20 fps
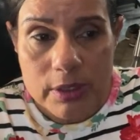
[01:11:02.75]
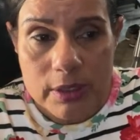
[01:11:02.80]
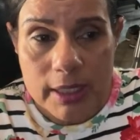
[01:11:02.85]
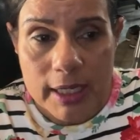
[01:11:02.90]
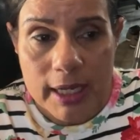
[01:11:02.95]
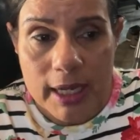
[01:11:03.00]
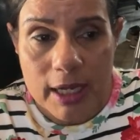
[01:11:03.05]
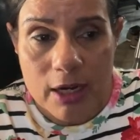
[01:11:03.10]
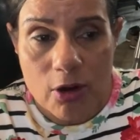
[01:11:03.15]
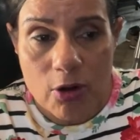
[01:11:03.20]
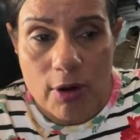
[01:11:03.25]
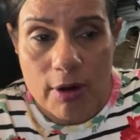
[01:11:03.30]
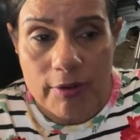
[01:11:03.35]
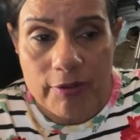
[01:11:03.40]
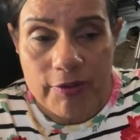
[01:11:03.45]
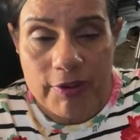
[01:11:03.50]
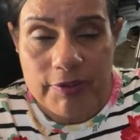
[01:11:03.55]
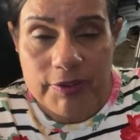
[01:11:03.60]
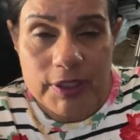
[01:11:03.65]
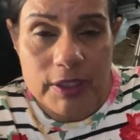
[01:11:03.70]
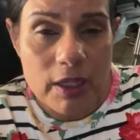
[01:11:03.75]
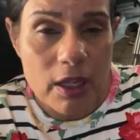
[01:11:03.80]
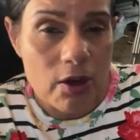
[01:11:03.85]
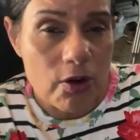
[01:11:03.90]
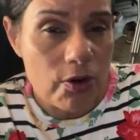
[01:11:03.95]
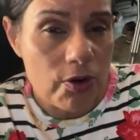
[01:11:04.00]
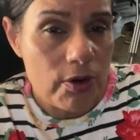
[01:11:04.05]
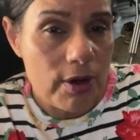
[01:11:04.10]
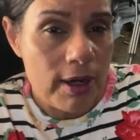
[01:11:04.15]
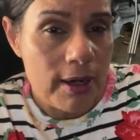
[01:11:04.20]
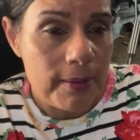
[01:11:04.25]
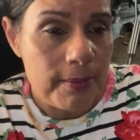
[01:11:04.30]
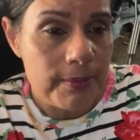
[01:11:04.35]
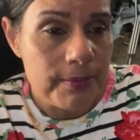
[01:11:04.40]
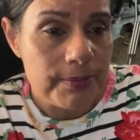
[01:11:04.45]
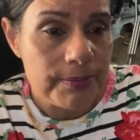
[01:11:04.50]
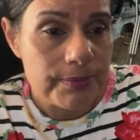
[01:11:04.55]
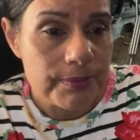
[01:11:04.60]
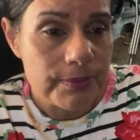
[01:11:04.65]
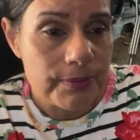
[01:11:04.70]
They got her a
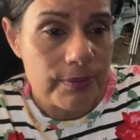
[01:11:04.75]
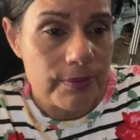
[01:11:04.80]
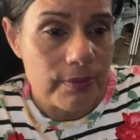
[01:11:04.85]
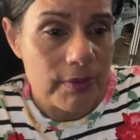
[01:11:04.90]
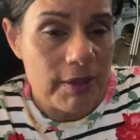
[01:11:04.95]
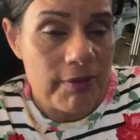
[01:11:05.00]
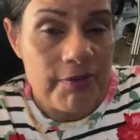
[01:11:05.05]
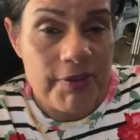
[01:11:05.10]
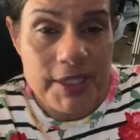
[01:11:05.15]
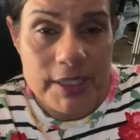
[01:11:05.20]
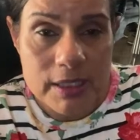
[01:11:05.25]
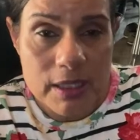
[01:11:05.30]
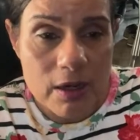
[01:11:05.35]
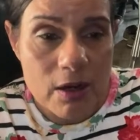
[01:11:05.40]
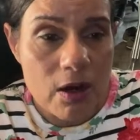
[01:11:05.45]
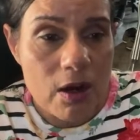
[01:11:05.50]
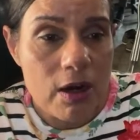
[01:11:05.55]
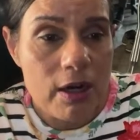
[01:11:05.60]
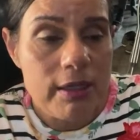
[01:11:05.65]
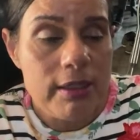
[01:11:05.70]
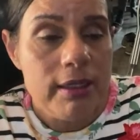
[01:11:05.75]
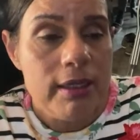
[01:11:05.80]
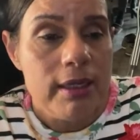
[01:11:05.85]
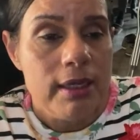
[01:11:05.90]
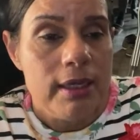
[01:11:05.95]
$50 Visa card,